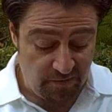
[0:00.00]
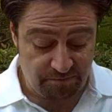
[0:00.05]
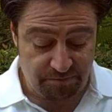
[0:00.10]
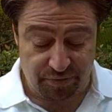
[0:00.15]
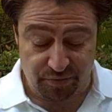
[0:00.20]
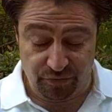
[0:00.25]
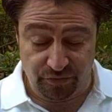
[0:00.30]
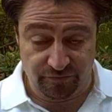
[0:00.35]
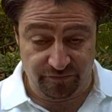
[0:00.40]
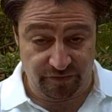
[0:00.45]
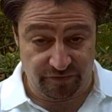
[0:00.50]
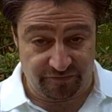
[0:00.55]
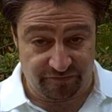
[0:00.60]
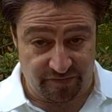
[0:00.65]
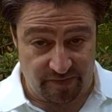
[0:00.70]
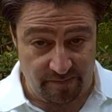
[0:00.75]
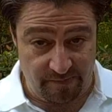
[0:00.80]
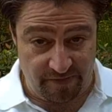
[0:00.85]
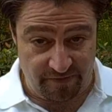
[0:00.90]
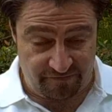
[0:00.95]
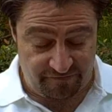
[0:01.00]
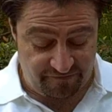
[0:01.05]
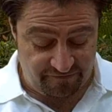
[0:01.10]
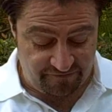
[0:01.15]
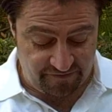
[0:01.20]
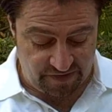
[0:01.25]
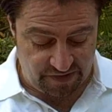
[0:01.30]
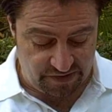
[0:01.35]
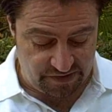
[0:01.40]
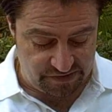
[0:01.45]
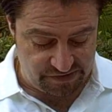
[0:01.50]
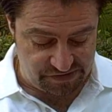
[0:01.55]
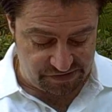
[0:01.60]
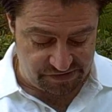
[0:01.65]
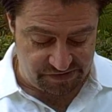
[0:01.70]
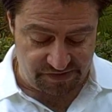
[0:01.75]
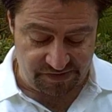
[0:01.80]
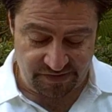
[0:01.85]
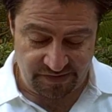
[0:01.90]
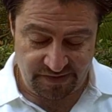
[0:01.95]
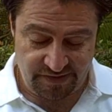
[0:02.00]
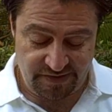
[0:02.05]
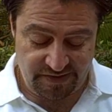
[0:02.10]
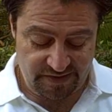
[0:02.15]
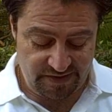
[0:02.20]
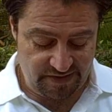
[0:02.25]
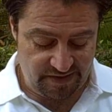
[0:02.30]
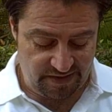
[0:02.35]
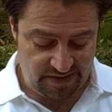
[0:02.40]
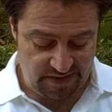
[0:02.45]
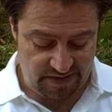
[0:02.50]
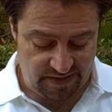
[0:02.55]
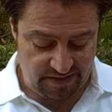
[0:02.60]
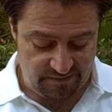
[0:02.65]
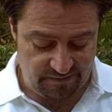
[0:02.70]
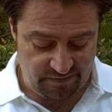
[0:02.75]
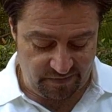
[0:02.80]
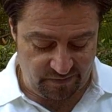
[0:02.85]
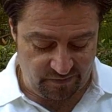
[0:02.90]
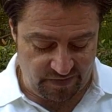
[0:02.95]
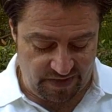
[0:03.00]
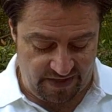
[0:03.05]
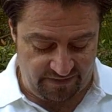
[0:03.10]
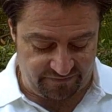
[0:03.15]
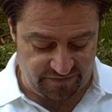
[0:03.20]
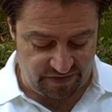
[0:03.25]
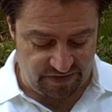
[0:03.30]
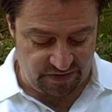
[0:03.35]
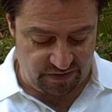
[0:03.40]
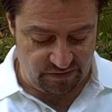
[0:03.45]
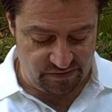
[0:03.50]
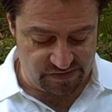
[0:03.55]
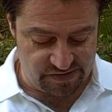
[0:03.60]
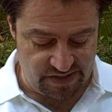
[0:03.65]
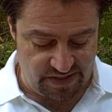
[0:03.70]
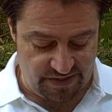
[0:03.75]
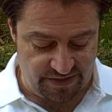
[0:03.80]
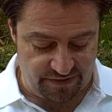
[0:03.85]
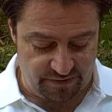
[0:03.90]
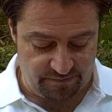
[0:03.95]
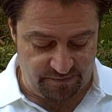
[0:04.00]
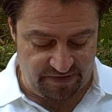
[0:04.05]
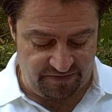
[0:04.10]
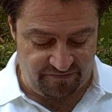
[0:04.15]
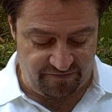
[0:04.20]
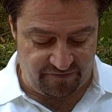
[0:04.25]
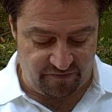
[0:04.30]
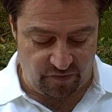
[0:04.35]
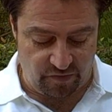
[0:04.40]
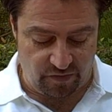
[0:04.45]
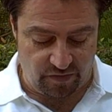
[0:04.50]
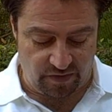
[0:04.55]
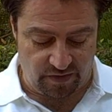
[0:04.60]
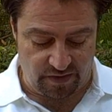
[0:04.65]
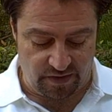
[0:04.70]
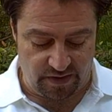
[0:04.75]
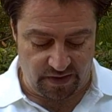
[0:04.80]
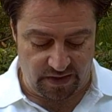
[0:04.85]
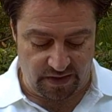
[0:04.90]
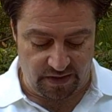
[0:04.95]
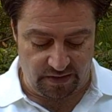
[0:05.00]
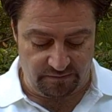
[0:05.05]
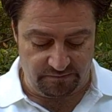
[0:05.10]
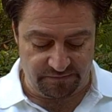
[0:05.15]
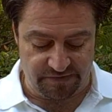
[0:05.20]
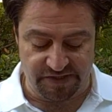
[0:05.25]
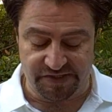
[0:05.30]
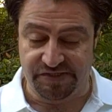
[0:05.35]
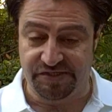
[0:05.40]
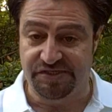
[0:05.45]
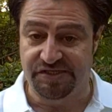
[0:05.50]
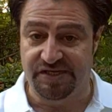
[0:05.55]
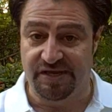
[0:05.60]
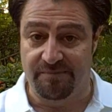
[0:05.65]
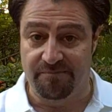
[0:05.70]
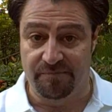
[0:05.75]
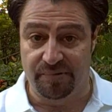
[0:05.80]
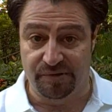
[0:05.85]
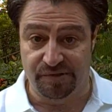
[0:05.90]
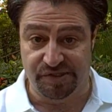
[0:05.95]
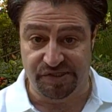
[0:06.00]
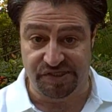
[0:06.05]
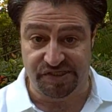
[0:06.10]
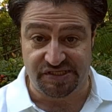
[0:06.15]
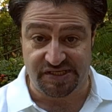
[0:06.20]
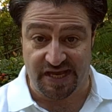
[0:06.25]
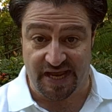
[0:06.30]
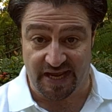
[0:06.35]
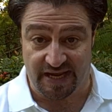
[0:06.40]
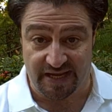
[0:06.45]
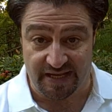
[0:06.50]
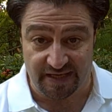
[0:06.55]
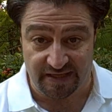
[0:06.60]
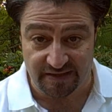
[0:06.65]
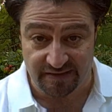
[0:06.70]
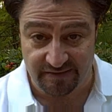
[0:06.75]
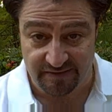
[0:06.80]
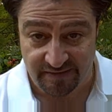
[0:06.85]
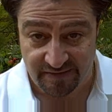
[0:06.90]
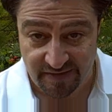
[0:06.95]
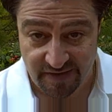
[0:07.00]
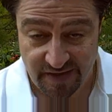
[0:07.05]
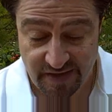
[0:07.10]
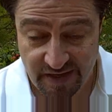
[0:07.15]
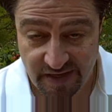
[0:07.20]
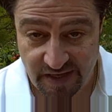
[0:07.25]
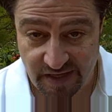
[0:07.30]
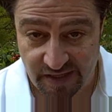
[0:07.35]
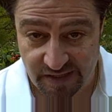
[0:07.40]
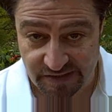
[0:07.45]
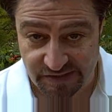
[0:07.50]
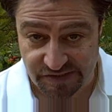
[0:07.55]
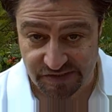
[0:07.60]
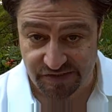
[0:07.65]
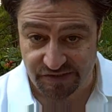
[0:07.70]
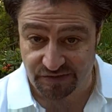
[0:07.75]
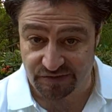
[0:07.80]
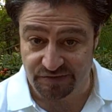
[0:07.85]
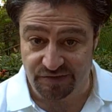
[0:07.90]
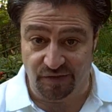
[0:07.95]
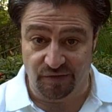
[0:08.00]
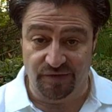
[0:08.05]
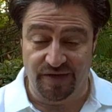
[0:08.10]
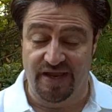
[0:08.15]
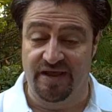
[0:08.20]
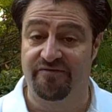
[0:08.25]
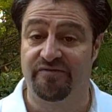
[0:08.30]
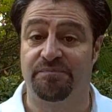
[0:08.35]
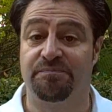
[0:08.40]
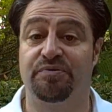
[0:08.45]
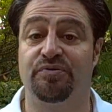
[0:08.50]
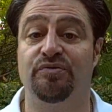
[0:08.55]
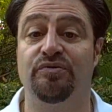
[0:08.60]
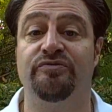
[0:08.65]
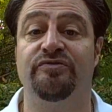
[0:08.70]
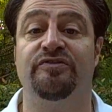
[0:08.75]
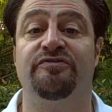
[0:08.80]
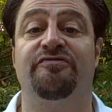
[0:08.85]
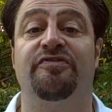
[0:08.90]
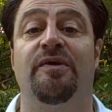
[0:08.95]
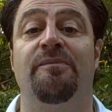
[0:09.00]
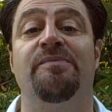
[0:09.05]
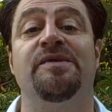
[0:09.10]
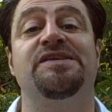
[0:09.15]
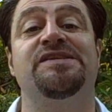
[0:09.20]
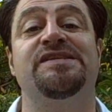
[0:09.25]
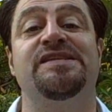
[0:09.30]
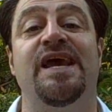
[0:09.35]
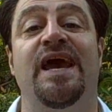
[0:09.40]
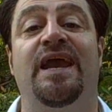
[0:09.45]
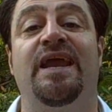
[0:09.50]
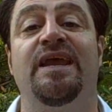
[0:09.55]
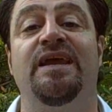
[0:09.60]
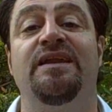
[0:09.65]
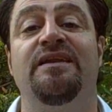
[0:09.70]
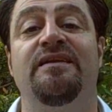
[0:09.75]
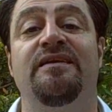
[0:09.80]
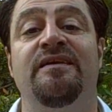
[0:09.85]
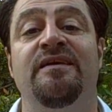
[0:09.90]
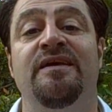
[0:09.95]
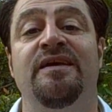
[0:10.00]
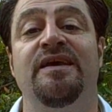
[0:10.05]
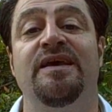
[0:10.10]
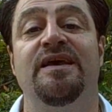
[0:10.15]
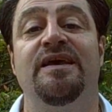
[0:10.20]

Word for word: approval from the first. Um, we have to close on our before um, December 2nd. Uh, still don't have approval from the second